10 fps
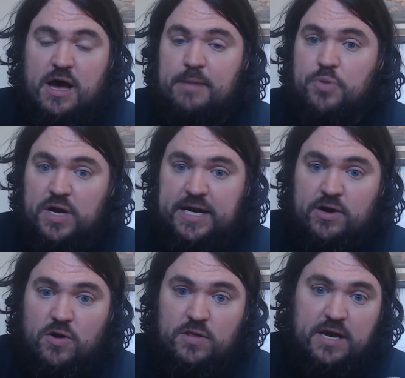pretty
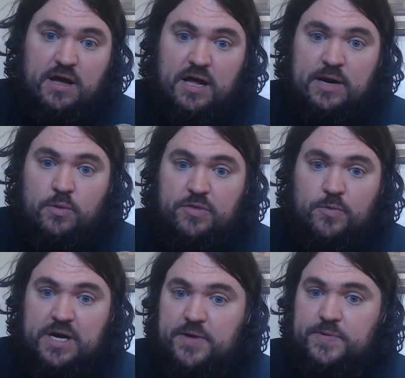early on with
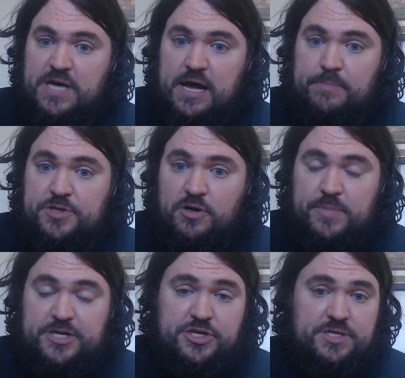one of those optional
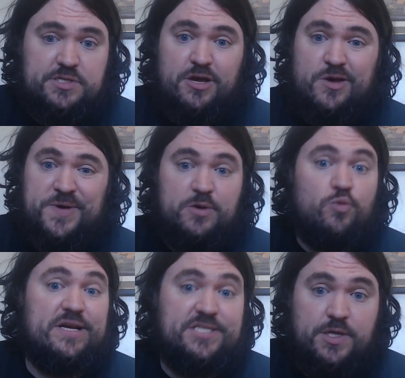missions, going and
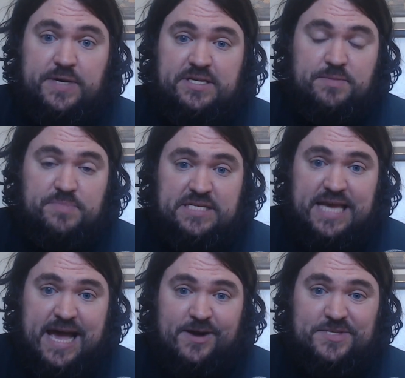rescuing some
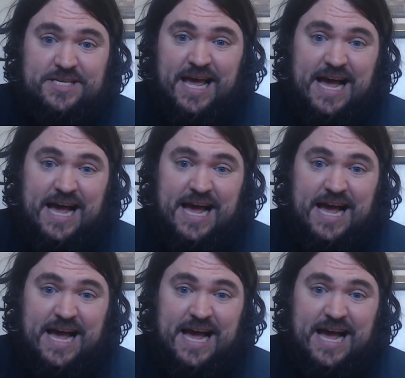scouts.